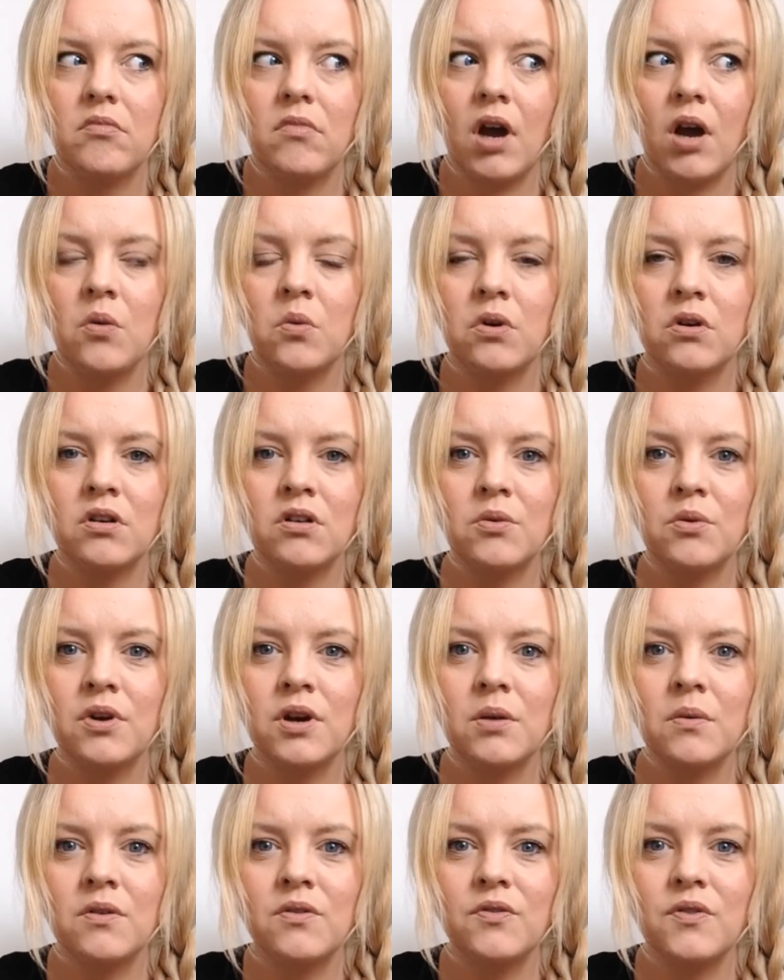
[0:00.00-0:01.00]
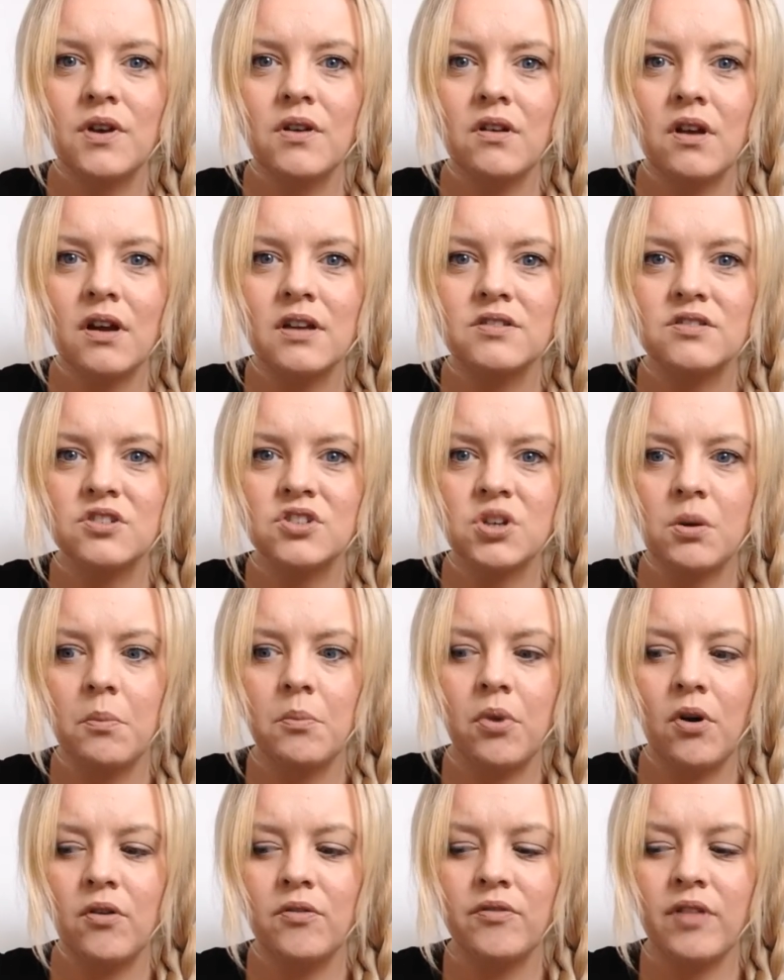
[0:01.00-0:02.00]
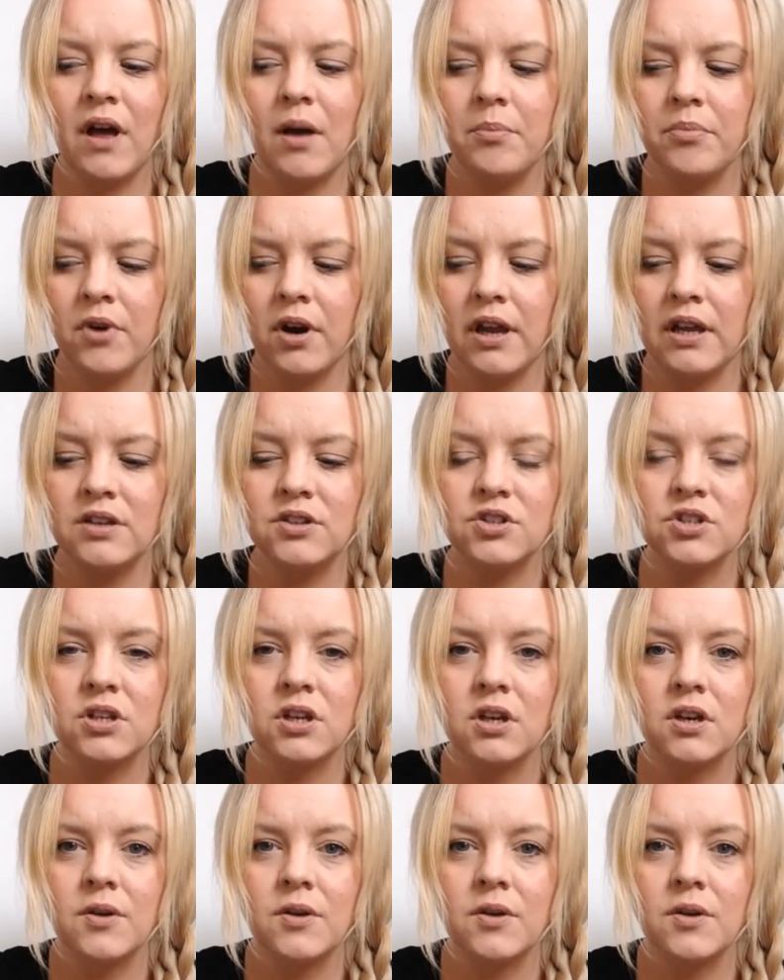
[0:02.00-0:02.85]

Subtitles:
I wonder what it would feel like to jump off that bridge.